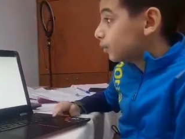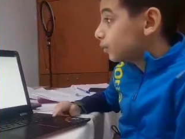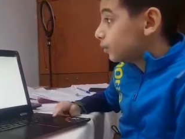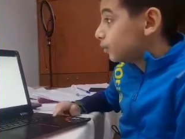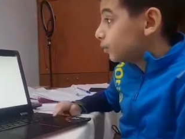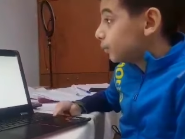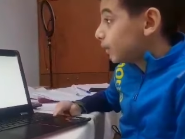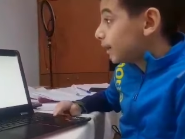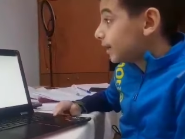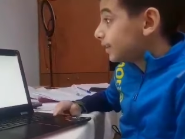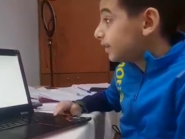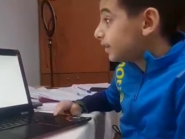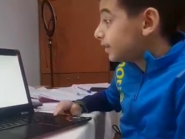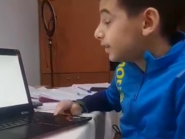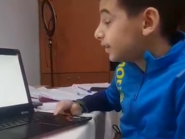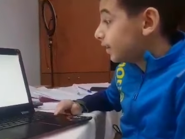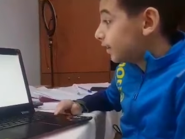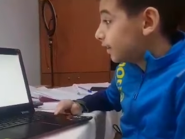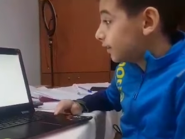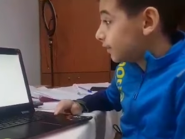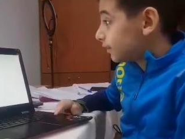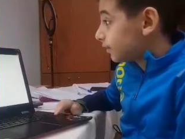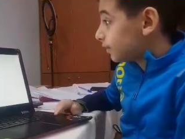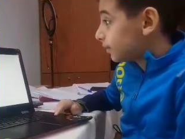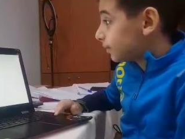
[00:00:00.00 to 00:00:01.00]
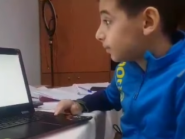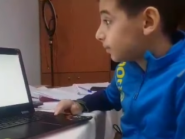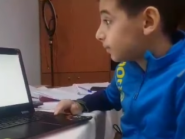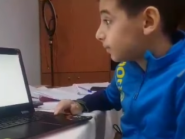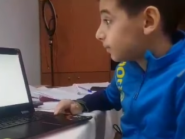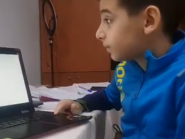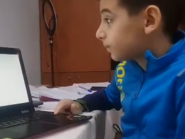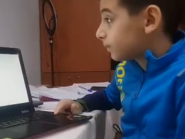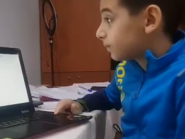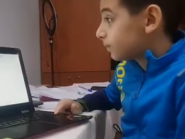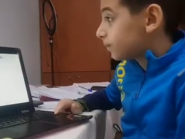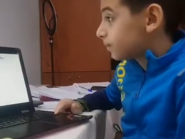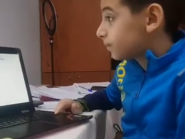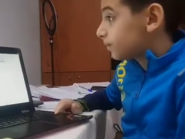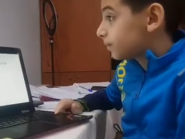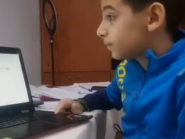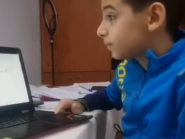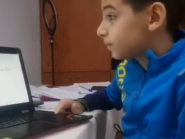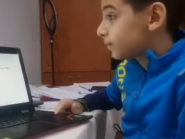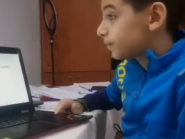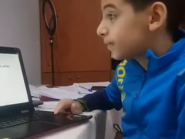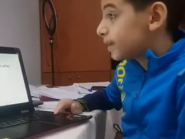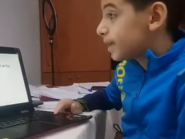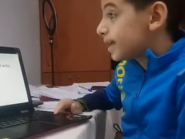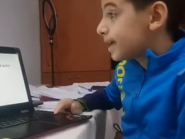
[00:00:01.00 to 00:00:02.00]
What he does.
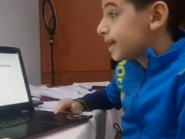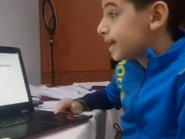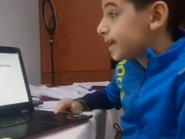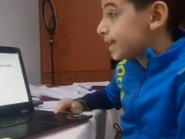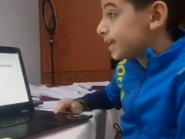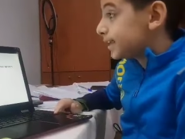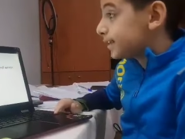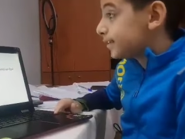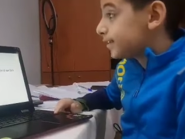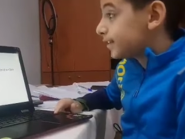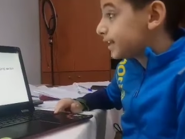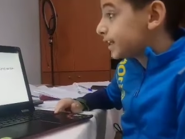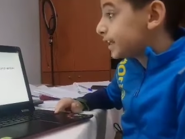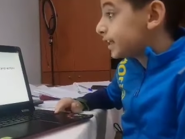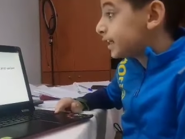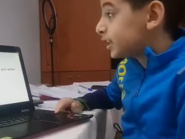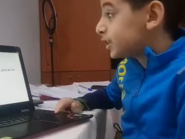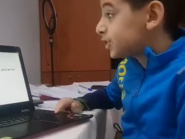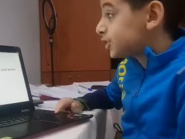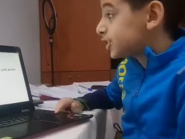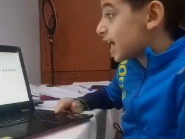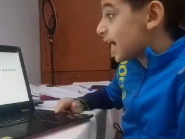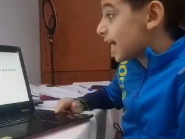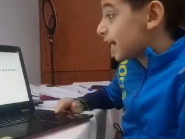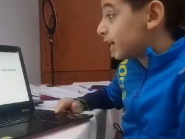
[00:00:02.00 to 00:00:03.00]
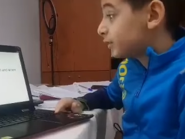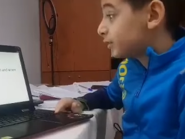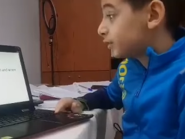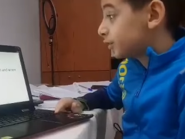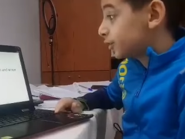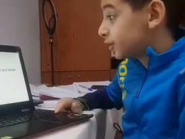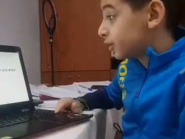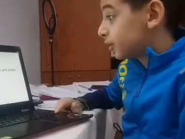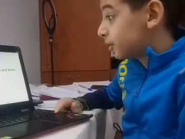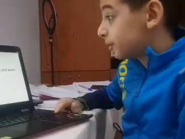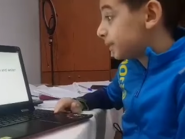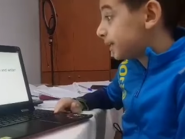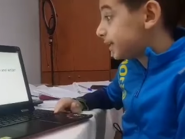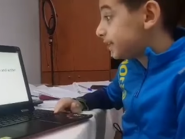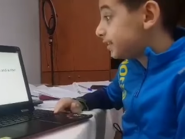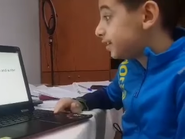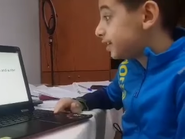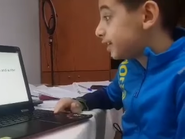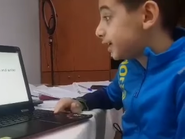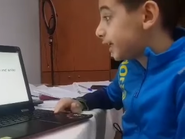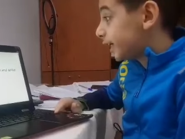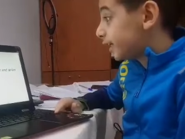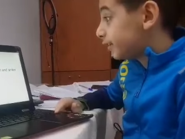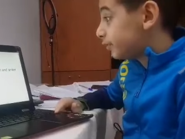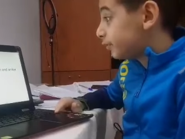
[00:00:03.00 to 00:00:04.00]
He's an English actor,
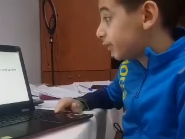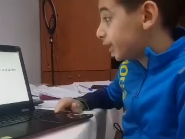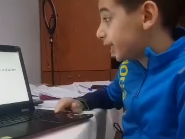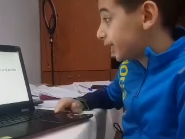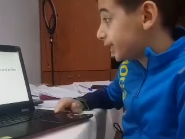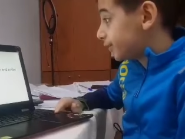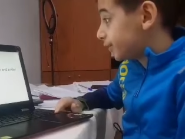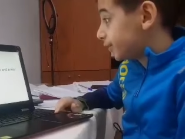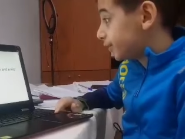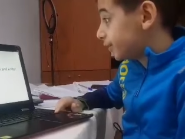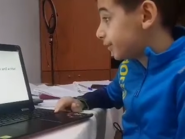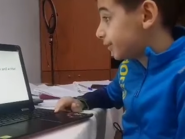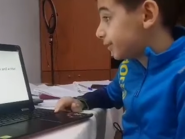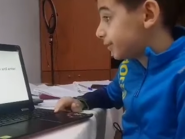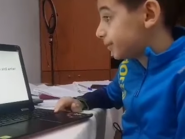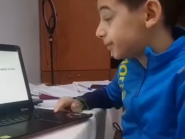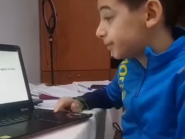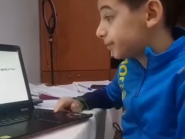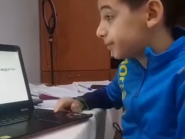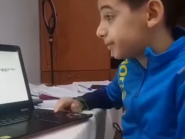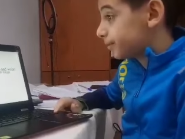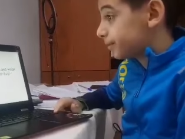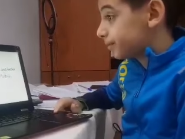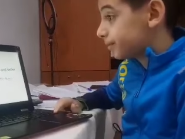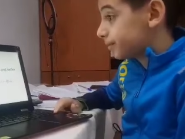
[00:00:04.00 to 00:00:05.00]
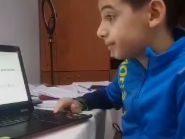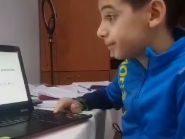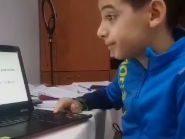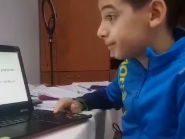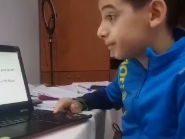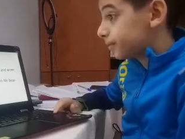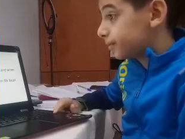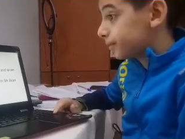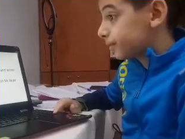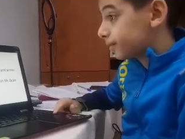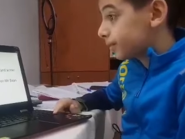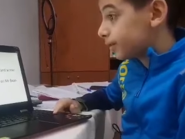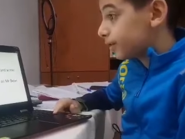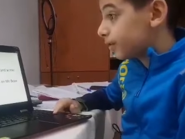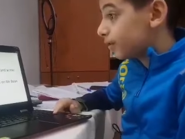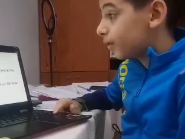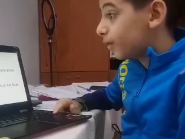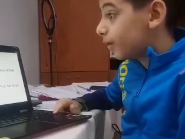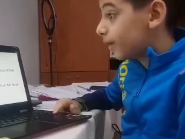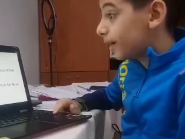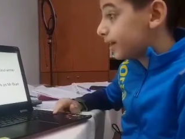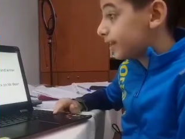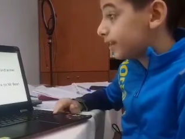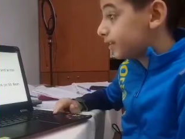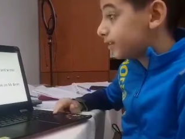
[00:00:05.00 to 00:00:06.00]
comedian, and writer.
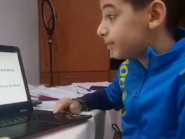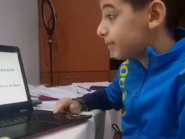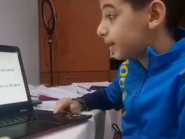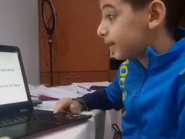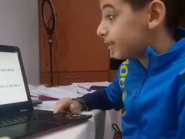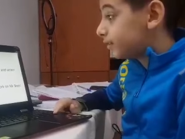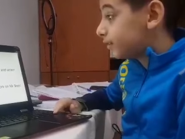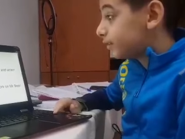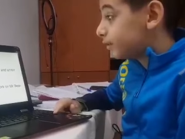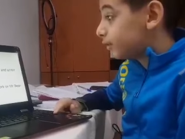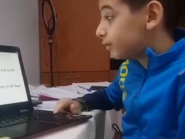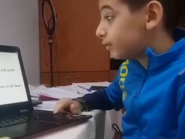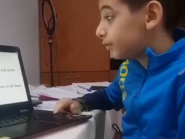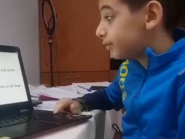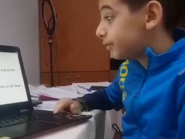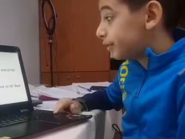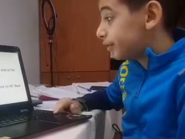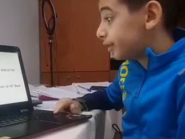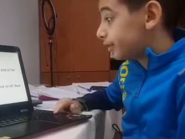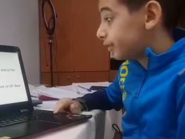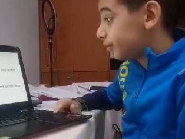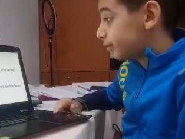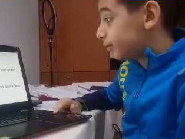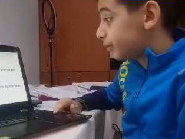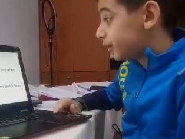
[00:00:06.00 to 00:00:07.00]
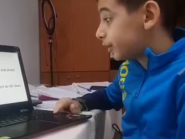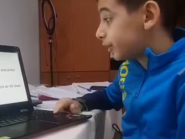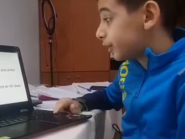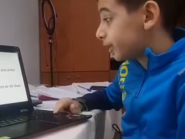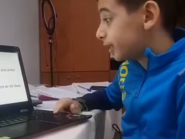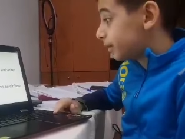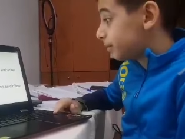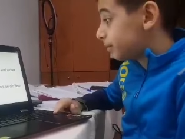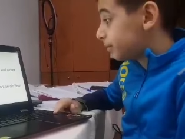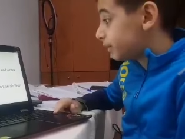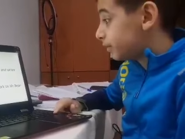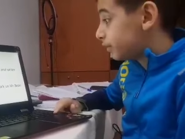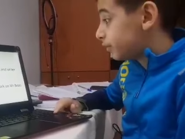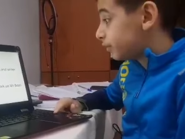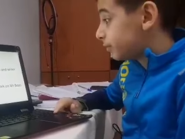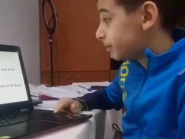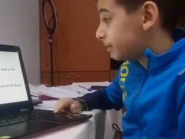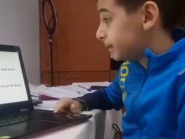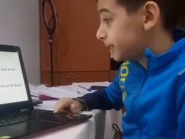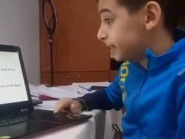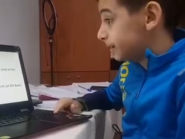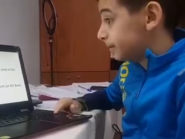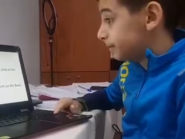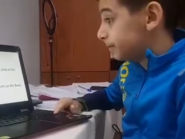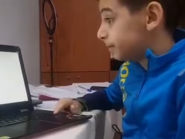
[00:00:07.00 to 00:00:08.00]
Rowan is best known for his work on Mr.
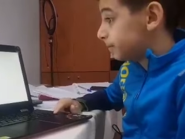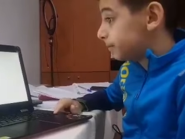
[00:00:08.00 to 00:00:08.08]
Bean.